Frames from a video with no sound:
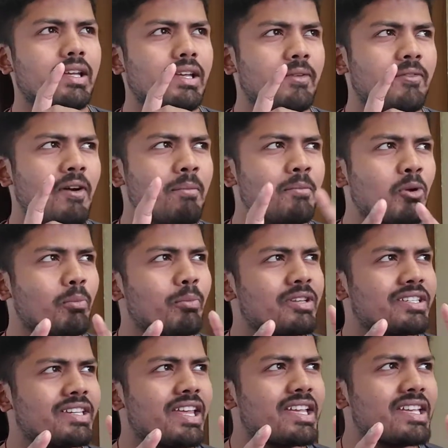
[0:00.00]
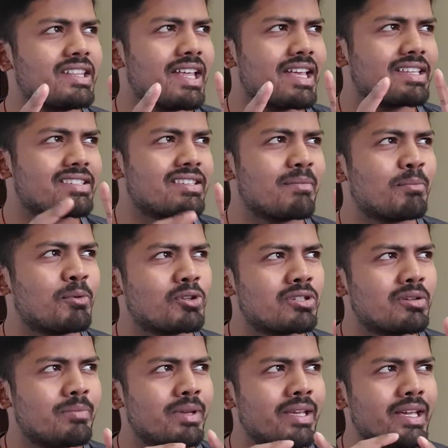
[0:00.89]
if I'm not mistaken, there's
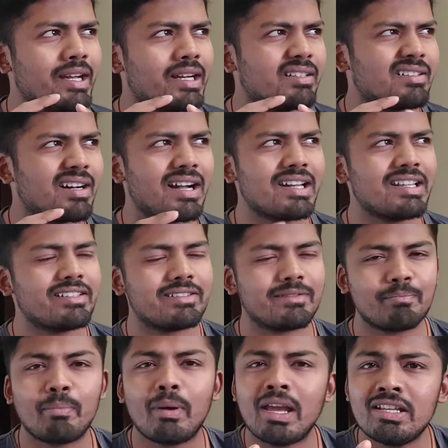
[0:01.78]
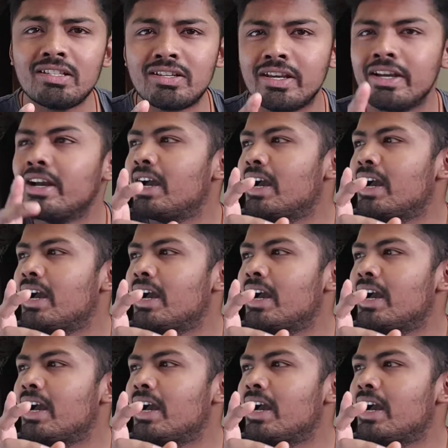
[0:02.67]
supposed to be a color page.